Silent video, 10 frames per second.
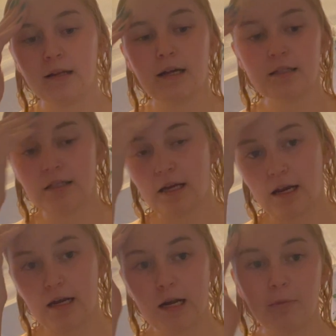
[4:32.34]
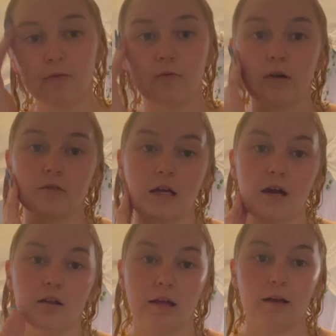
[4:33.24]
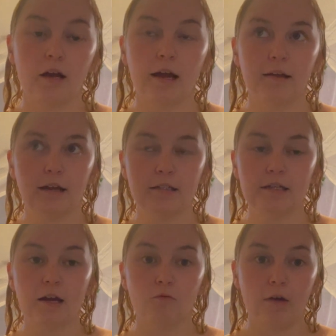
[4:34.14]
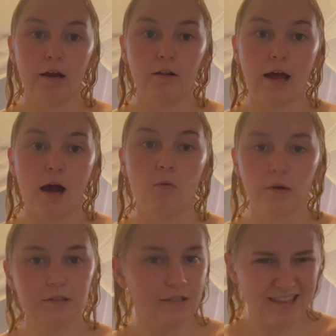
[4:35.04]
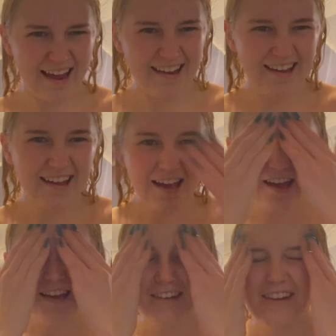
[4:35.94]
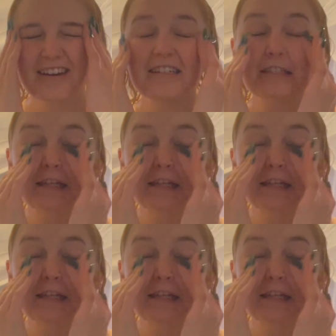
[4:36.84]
like to get a couple of reels out. Like, I like to get a reel out once a day, you know, just to